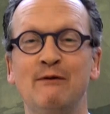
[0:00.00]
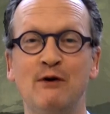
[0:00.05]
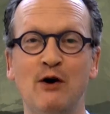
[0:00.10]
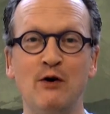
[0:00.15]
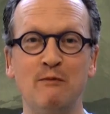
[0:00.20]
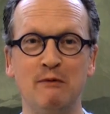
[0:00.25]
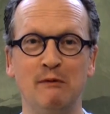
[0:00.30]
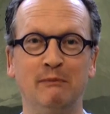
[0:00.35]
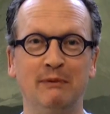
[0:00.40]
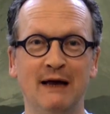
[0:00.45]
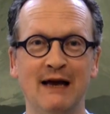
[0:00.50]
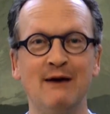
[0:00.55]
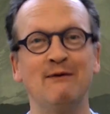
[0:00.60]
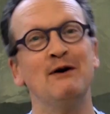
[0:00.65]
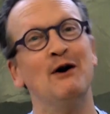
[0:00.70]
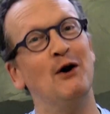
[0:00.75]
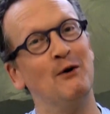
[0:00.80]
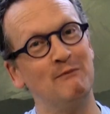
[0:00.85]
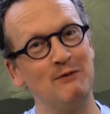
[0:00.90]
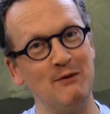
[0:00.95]
we hope you play it,
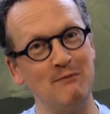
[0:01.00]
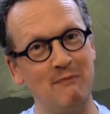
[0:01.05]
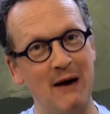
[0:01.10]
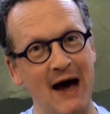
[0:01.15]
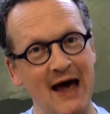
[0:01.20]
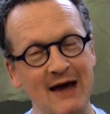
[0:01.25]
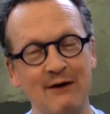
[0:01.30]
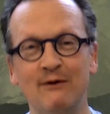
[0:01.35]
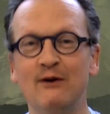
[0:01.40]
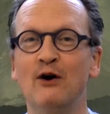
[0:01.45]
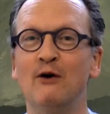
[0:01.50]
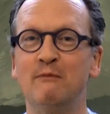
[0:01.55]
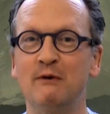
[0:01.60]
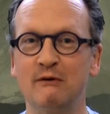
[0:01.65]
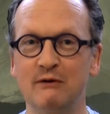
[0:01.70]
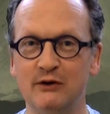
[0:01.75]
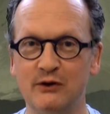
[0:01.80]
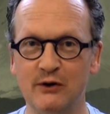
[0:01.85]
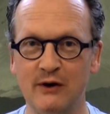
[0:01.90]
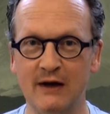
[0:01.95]
we hope you buy it, we hope
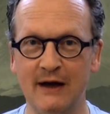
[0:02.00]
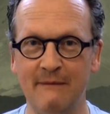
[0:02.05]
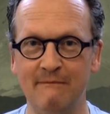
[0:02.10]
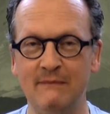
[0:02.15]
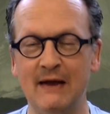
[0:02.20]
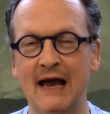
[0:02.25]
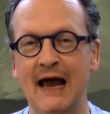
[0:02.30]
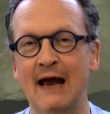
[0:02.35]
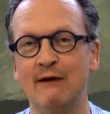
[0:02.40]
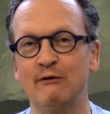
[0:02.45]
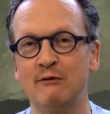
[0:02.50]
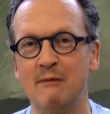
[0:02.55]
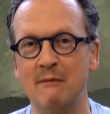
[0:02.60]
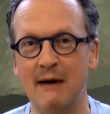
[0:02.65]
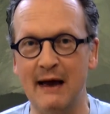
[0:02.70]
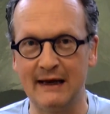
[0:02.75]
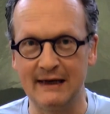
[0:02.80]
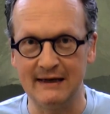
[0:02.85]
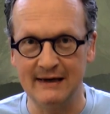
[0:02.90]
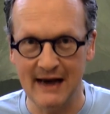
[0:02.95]
you enjoy it, and we'll be
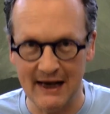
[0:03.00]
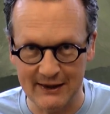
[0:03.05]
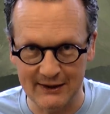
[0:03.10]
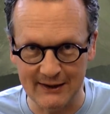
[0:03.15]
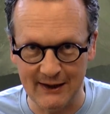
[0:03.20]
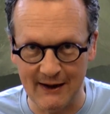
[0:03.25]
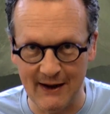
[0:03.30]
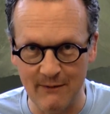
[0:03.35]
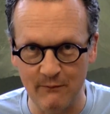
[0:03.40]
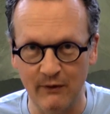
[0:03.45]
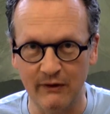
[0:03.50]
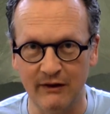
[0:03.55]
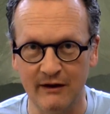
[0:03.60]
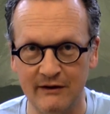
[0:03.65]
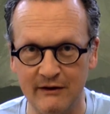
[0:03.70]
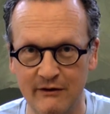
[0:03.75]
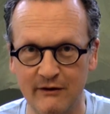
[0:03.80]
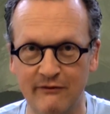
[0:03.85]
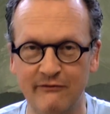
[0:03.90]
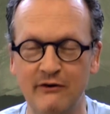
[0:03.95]
back next time with
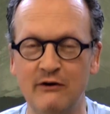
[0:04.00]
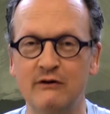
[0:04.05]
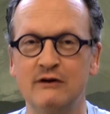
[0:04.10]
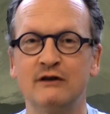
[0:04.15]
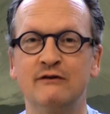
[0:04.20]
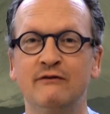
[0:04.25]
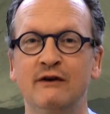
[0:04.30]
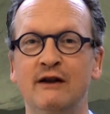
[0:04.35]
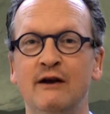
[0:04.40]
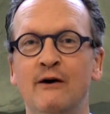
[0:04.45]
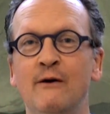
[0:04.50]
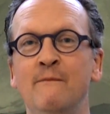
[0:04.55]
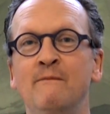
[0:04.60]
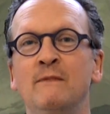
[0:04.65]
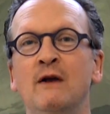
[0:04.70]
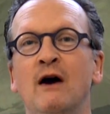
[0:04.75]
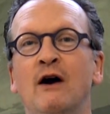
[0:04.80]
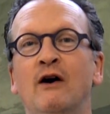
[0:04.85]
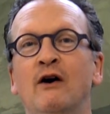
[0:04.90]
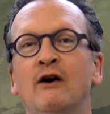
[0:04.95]
another focus video
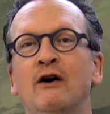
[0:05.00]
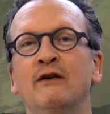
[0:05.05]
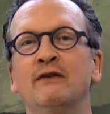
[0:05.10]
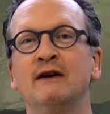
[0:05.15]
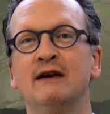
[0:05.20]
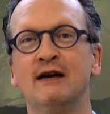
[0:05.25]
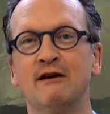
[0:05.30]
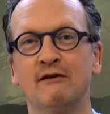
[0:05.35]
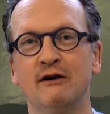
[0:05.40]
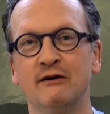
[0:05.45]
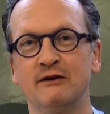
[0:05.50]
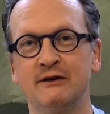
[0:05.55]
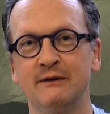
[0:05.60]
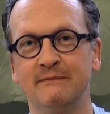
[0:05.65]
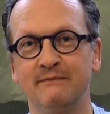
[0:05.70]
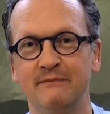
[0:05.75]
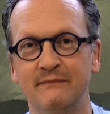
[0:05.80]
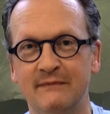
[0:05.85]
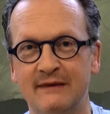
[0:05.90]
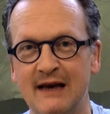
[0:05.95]
on the heroes.
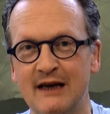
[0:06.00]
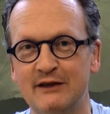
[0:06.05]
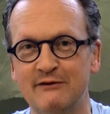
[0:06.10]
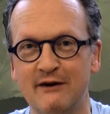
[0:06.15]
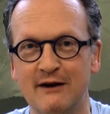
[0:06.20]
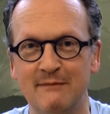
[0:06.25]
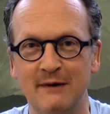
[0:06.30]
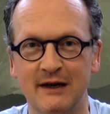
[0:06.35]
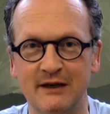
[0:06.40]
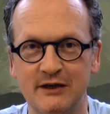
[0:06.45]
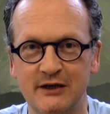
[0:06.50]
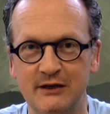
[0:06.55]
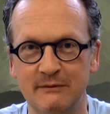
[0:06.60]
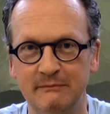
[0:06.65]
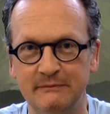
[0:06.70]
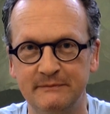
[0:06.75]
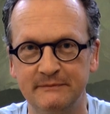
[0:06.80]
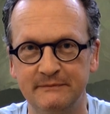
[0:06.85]
Thanks very much.